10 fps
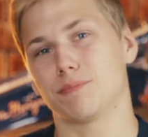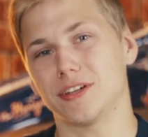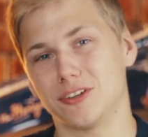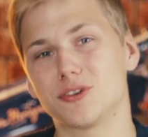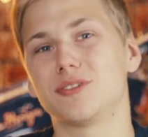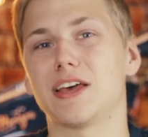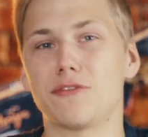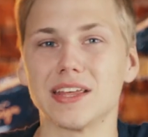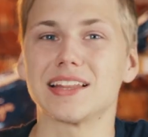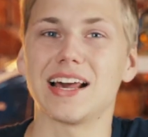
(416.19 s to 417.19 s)
but you could
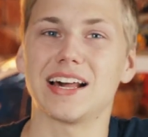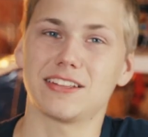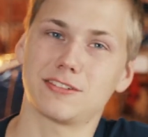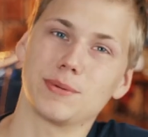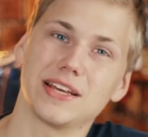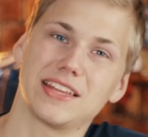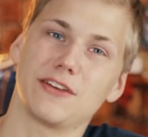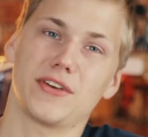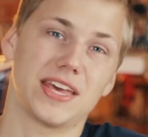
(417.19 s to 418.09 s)
definitely add a split if